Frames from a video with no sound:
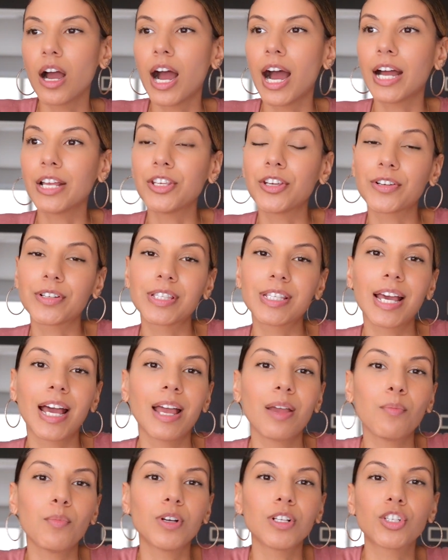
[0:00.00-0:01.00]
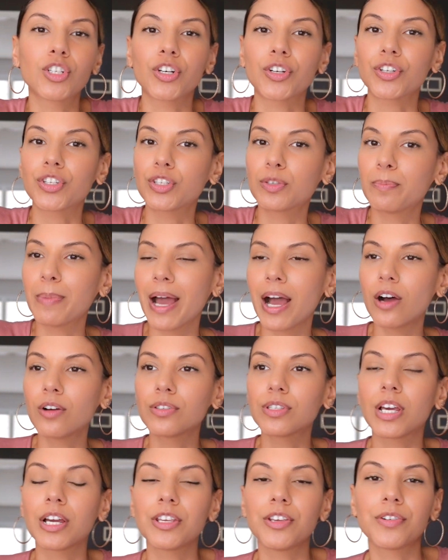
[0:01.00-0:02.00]
On your time with your
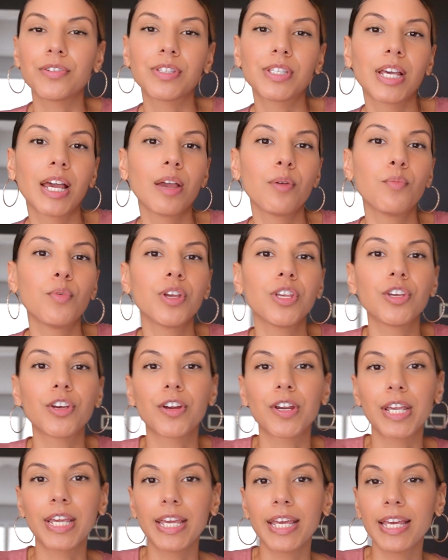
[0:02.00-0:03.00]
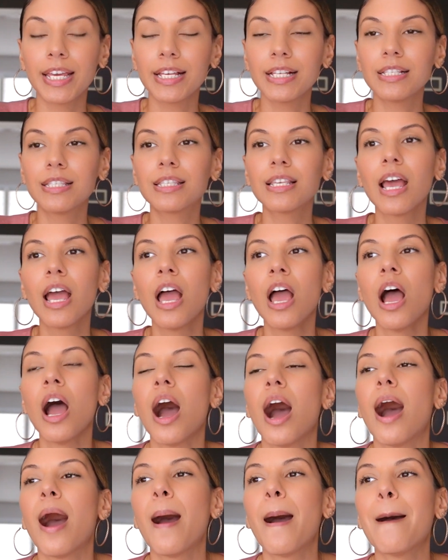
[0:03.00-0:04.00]
spouse, on your time with your kids.
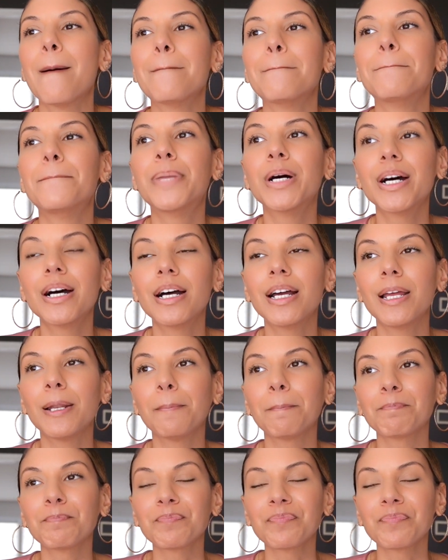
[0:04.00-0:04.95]
But